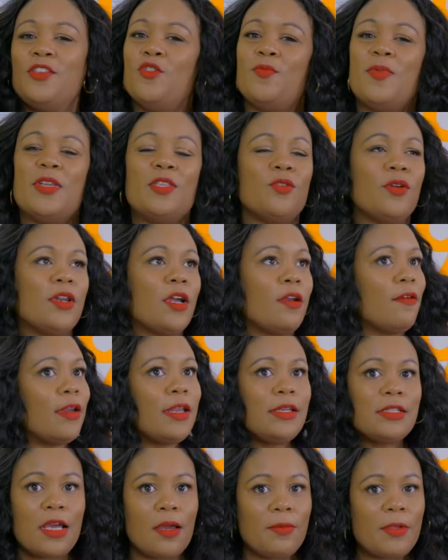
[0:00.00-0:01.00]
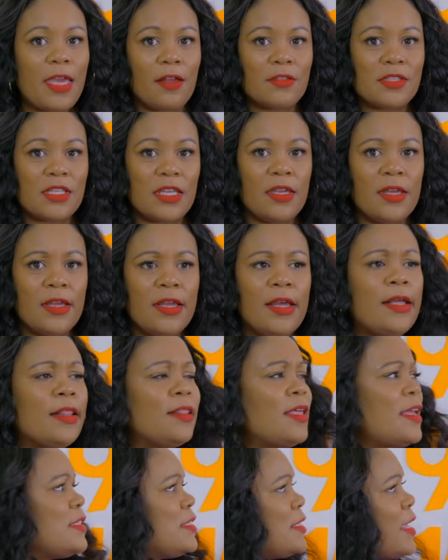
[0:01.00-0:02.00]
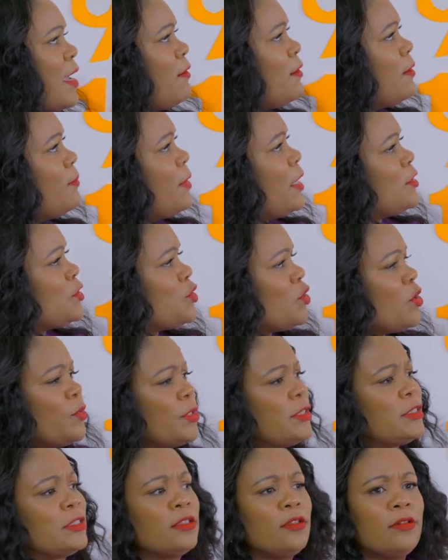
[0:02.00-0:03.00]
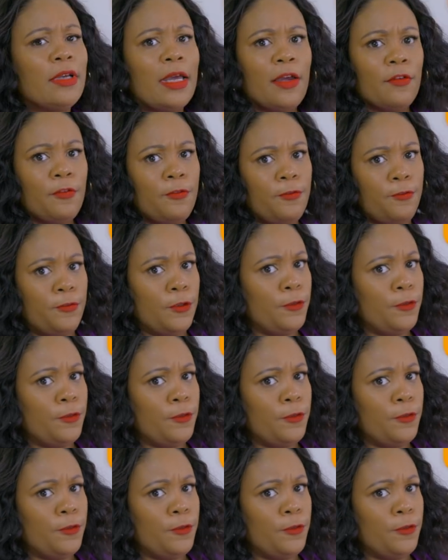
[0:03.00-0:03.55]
You've been doing a great job counting. Let's count and make sure we still have